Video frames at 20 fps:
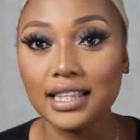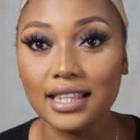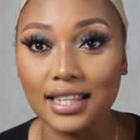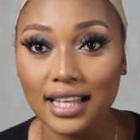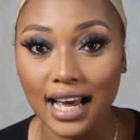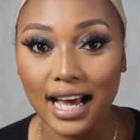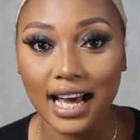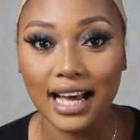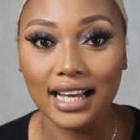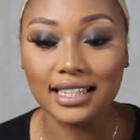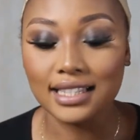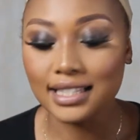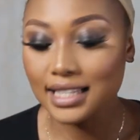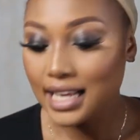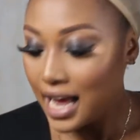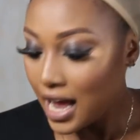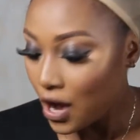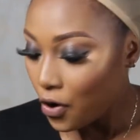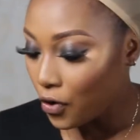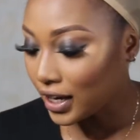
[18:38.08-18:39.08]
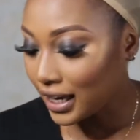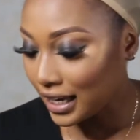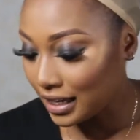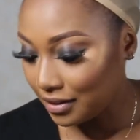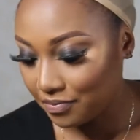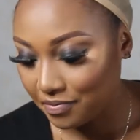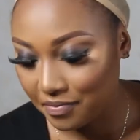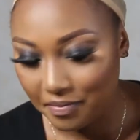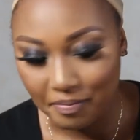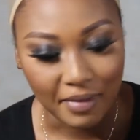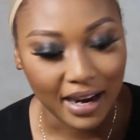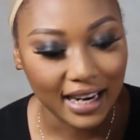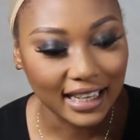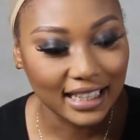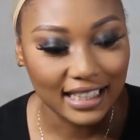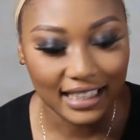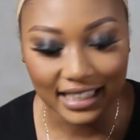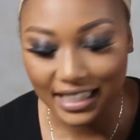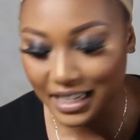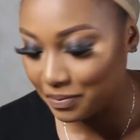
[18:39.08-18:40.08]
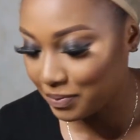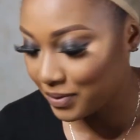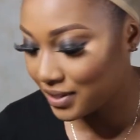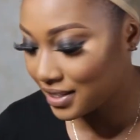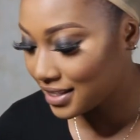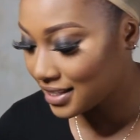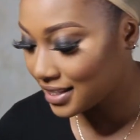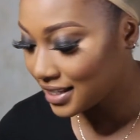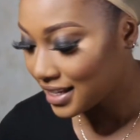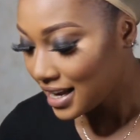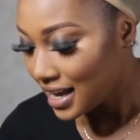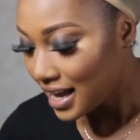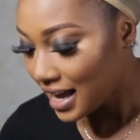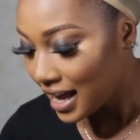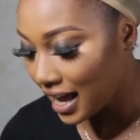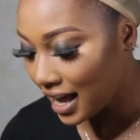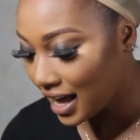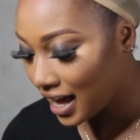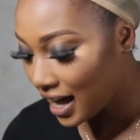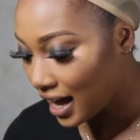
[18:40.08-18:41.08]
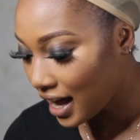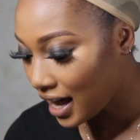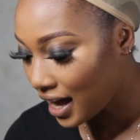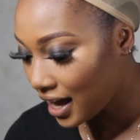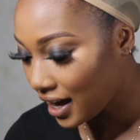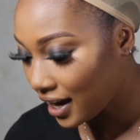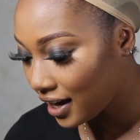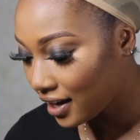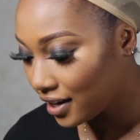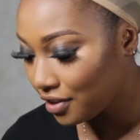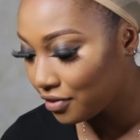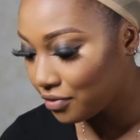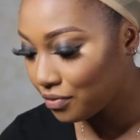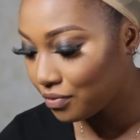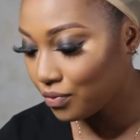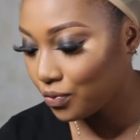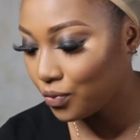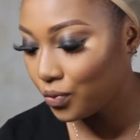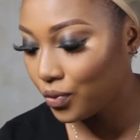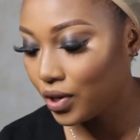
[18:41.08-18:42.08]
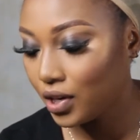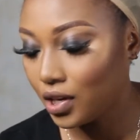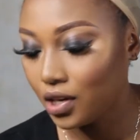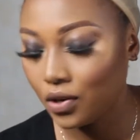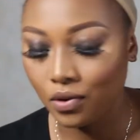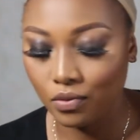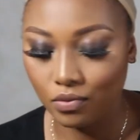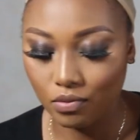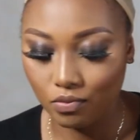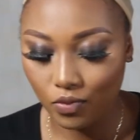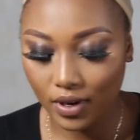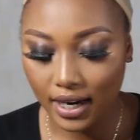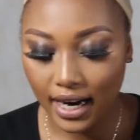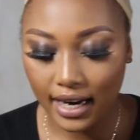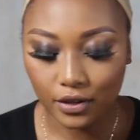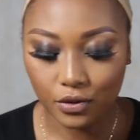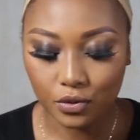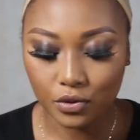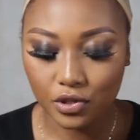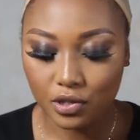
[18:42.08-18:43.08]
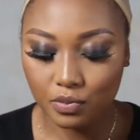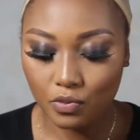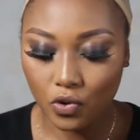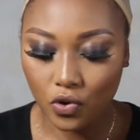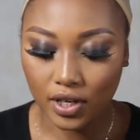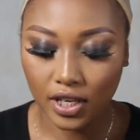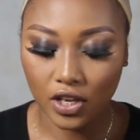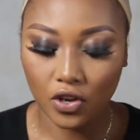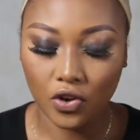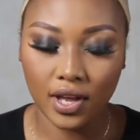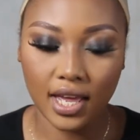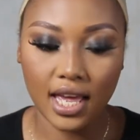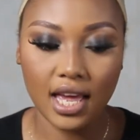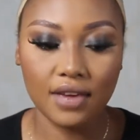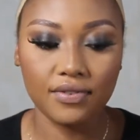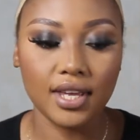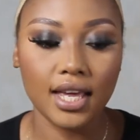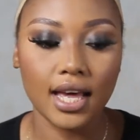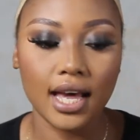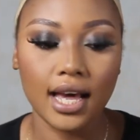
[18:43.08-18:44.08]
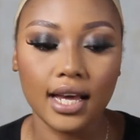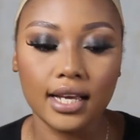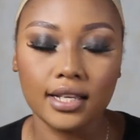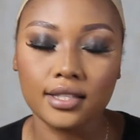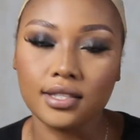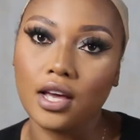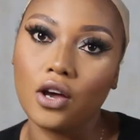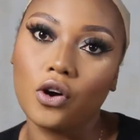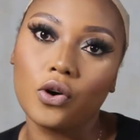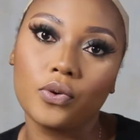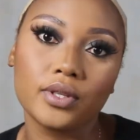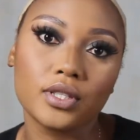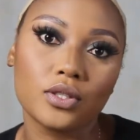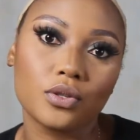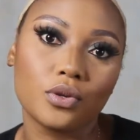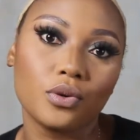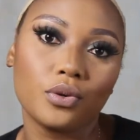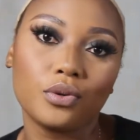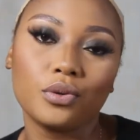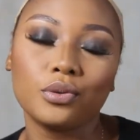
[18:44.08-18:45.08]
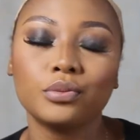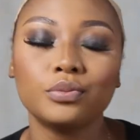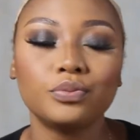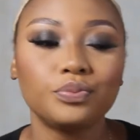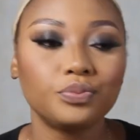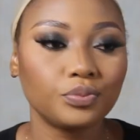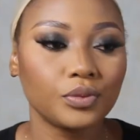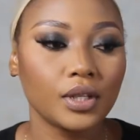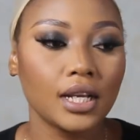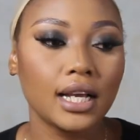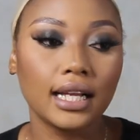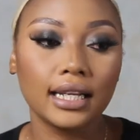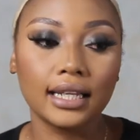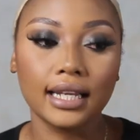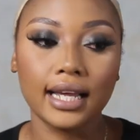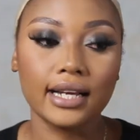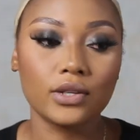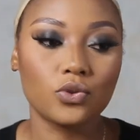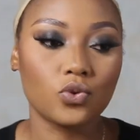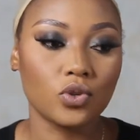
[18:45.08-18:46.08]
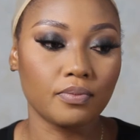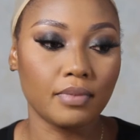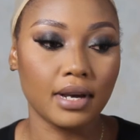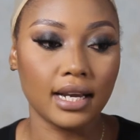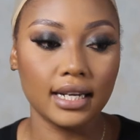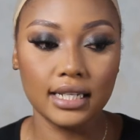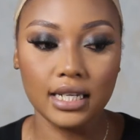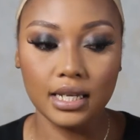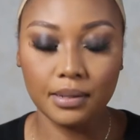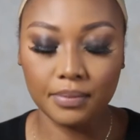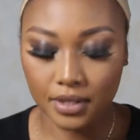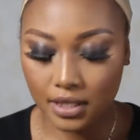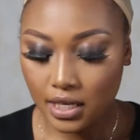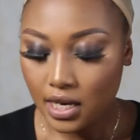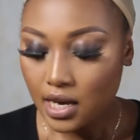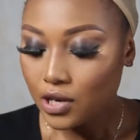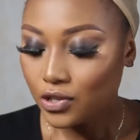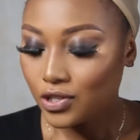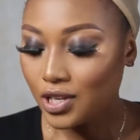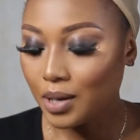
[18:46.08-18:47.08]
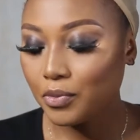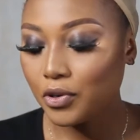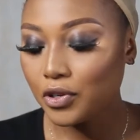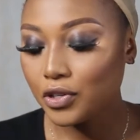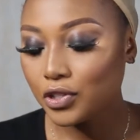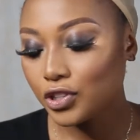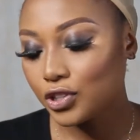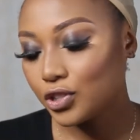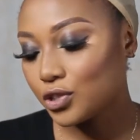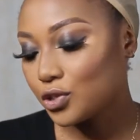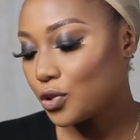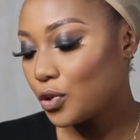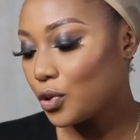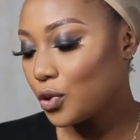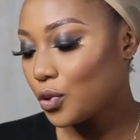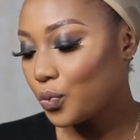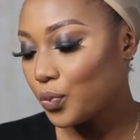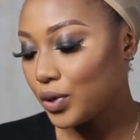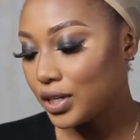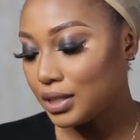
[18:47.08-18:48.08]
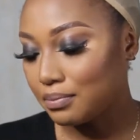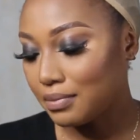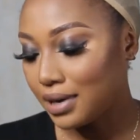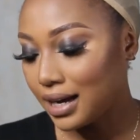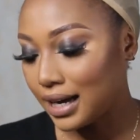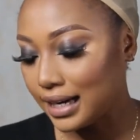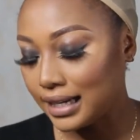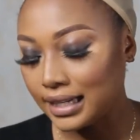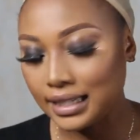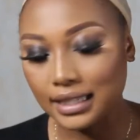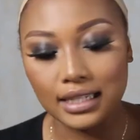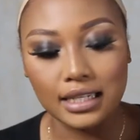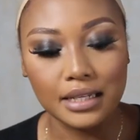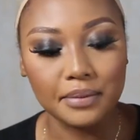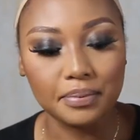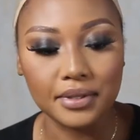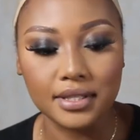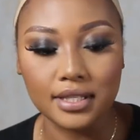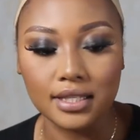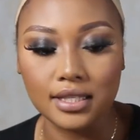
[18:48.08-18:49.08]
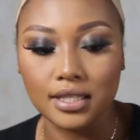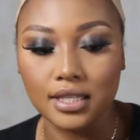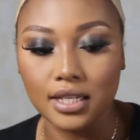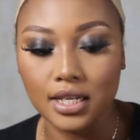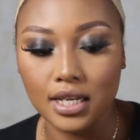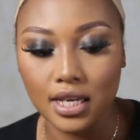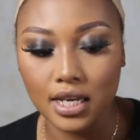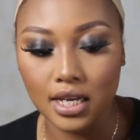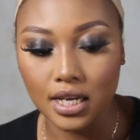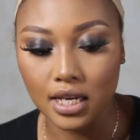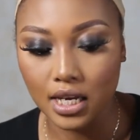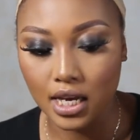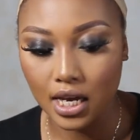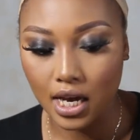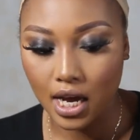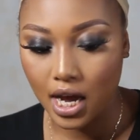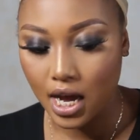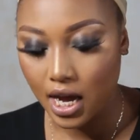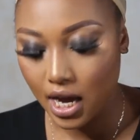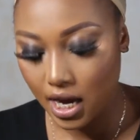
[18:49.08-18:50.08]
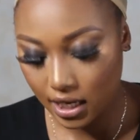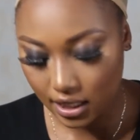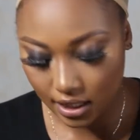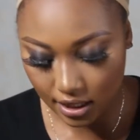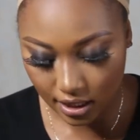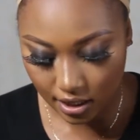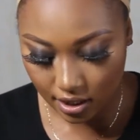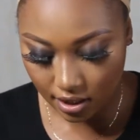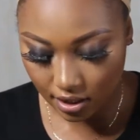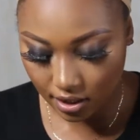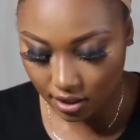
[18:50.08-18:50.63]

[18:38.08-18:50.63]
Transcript: that. Okay, my lips. I When I do smoky or heavy eyes, I always go light with my lips. So I'm going to just go with my lipstick, and